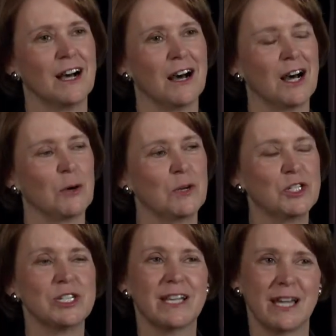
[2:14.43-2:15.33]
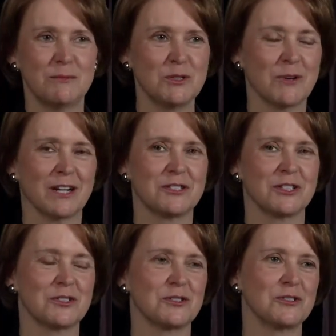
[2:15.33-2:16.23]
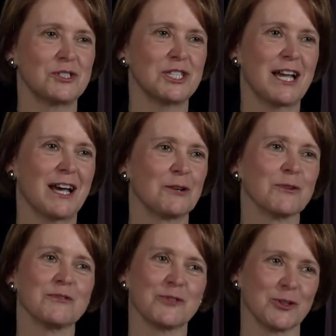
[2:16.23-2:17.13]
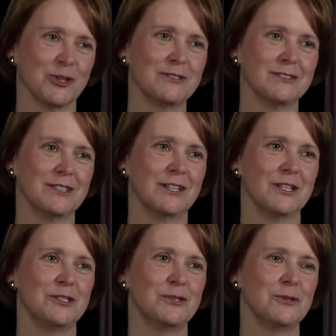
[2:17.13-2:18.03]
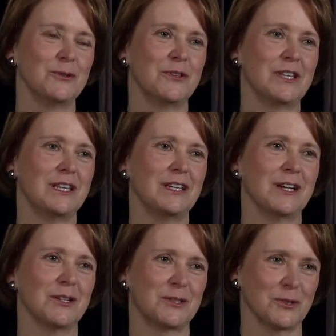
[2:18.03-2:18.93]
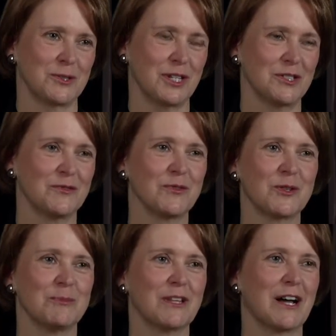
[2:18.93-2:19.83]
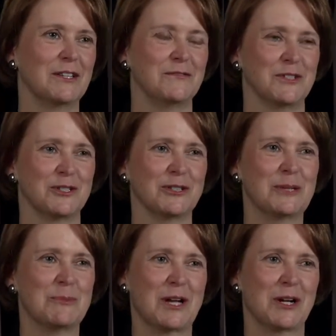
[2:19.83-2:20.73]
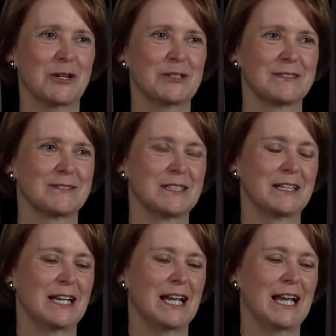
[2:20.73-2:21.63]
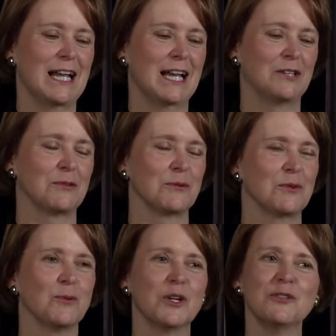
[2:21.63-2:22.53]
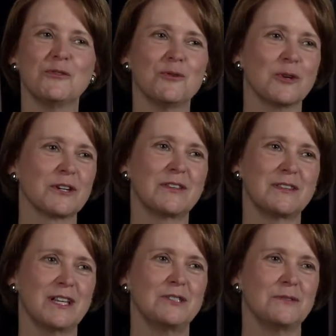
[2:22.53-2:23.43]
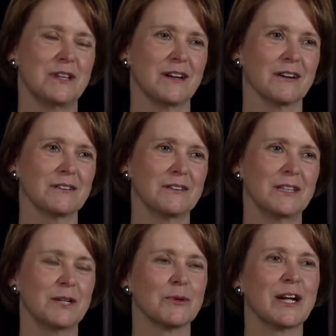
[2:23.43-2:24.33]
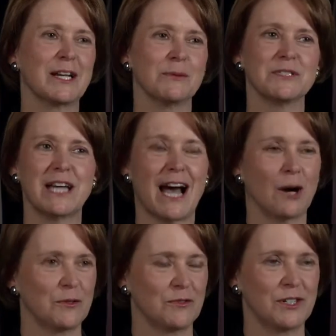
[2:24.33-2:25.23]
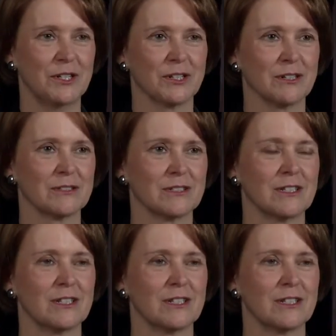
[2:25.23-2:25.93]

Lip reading: When she came to Rochester, she had a referral to the Association for the Blind Visually Impaired. And through the wonderful work that they do there, they were able to outfit her